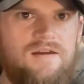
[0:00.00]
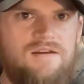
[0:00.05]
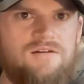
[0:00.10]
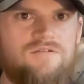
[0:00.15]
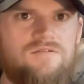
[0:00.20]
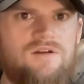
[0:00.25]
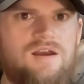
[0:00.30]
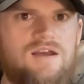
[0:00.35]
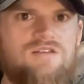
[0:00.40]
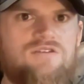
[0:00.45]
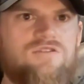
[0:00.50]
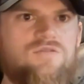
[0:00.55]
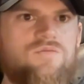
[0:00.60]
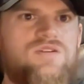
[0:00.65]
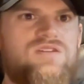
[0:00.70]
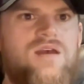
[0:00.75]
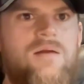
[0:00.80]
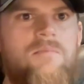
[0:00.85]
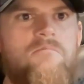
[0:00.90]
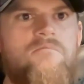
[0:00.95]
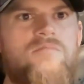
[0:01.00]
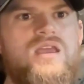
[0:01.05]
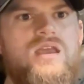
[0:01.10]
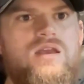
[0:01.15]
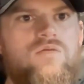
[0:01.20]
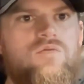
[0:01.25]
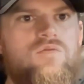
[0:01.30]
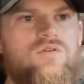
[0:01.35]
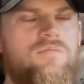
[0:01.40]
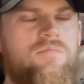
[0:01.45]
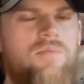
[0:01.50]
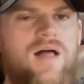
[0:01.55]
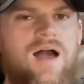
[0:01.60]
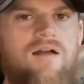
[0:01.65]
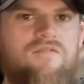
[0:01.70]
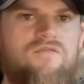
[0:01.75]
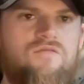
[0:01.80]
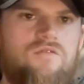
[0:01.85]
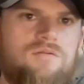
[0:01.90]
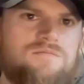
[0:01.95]
Right. So what does that mean? Well, the
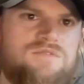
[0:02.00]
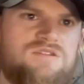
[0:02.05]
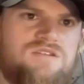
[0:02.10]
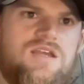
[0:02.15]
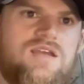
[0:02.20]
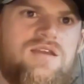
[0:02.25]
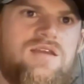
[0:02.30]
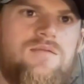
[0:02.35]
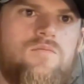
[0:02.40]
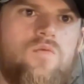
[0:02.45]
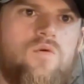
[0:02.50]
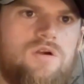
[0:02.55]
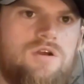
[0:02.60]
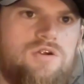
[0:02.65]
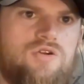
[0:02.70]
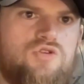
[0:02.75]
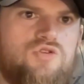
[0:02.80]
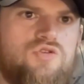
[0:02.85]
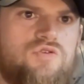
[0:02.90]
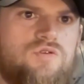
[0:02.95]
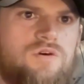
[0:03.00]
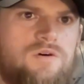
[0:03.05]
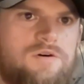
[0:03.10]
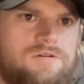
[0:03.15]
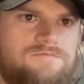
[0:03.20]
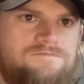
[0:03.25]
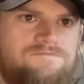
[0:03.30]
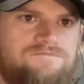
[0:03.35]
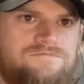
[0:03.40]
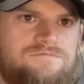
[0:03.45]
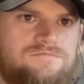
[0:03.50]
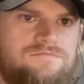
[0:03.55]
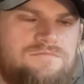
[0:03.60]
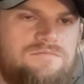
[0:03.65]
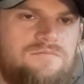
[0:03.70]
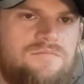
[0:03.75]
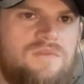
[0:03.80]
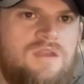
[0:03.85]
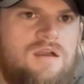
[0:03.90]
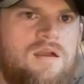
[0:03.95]
platform's taking more control
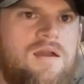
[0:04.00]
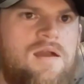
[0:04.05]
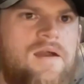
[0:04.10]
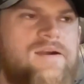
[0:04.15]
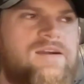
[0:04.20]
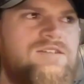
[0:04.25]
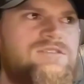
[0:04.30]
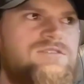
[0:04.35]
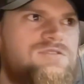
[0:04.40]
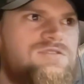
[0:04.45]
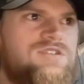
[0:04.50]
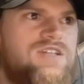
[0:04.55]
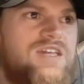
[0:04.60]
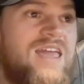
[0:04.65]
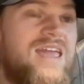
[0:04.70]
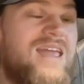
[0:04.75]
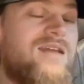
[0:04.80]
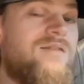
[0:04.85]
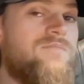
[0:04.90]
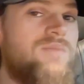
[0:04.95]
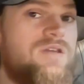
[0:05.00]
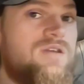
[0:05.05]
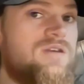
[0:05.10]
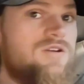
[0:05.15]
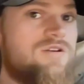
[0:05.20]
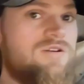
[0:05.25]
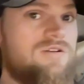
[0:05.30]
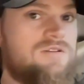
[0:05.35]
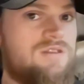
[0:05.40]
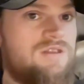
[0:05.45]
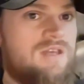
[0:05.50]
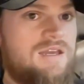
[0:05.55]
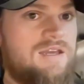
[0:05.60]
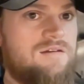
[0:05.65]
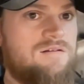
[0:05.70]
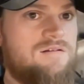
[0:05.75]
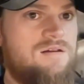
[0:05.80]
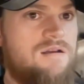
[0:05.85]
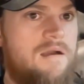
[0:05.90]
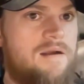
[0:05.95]
can be a good
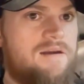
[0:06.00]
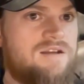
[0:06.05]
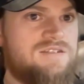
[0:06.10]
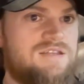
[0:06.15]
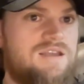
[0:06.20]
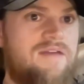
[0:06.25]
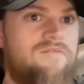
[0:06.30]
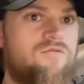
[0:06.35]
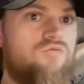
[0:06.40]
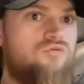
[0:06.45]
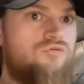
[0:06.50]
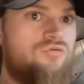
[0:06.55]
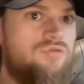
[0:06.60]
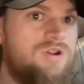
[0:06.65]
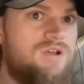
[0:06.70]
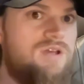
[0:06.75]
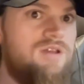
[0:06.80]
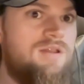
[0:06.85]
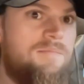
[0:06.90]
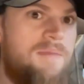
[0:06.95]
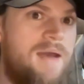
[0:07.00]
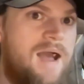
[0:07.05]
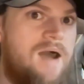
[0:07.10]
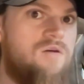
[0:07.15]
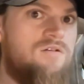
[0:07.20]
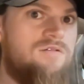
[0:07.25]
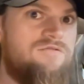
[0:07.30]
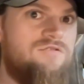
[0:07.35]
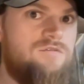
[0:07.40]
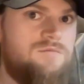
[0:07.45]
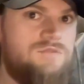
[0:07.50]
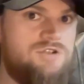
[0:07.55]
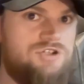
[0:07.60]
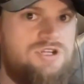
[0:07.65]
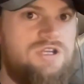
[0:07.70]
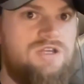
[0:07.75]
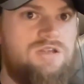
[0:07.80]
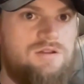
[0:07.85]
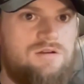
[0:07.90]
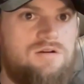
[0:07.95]
thing because they have really powerful
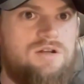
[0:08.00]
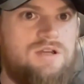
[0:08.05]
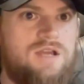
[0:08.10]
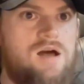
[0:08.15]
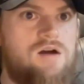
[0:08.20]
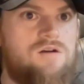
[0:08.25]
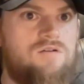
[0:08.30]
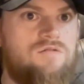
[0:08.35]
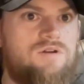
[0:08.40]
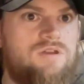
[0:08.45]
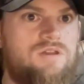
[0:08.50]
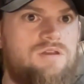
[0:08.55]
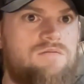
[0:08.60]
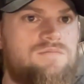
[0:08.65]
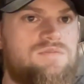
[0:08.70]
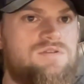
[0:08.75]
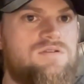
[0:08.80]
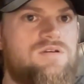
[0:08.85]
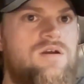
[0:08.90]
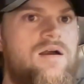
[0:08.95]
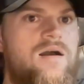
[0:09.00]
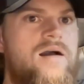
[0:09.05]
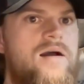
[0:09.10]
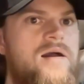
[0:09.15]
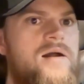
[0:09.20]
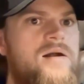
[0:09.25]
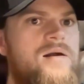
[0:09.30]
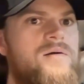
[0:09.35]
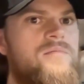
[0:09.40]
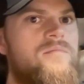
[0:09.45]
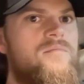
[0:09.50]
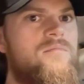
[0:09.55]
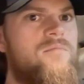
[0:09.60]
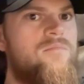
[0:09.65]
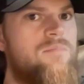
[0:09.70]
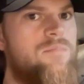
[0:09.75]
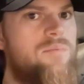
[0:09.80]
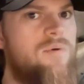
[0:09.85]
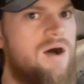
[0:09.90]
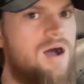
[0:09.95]
machine learning algorithms,
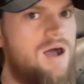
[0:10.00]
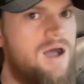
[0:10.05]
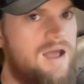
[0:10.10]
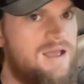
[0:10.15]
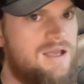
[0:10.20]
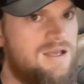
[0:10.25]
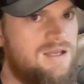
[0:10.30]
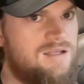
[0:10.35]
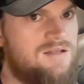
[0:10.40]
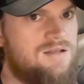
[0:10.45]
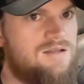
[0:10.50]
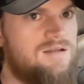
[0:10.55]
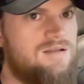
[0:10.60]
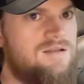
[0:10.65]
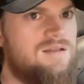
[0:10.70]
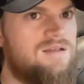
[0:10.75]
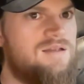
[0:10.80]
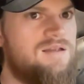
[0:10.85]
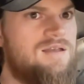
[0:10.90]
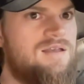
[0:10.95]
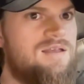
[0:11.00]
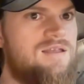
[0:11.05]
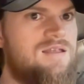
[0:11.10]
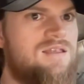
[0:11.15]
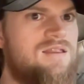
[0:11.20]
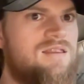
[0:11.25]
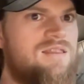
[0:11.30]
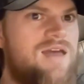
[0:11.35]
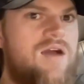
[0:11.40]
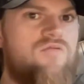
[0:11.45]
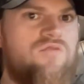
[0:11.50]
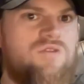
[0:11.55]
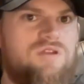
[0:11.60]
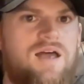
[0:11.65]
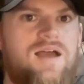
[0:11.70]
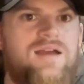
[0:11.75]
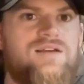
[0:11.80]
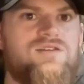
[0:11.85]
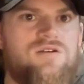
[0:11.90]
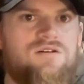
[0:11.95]
but that
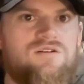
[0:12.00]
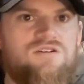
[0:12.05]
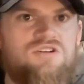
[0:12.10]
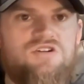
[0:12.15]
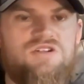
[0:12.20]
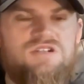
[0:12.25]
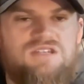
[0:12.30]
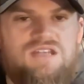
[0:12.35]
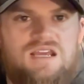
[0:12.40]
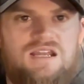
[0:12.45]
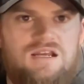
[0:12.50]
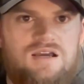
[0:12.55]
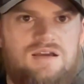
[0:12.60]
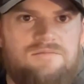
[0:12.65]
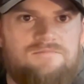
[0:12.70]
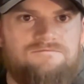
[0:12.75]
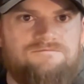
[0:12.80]
relies on good data.